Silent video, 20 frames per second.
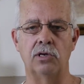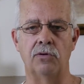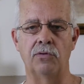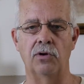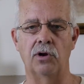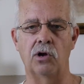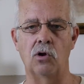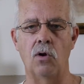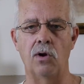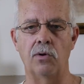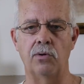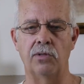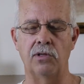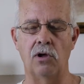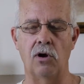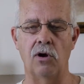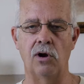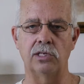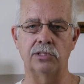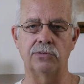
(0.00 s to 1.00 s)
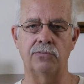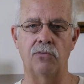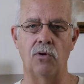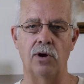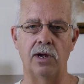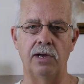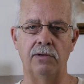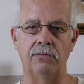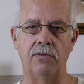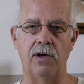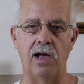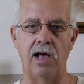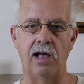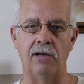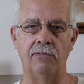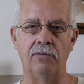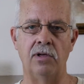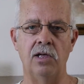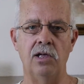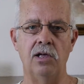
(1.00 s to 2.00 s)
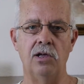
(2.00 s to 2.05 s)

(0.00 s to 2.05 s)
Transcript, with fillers: If you're going with the RS-485,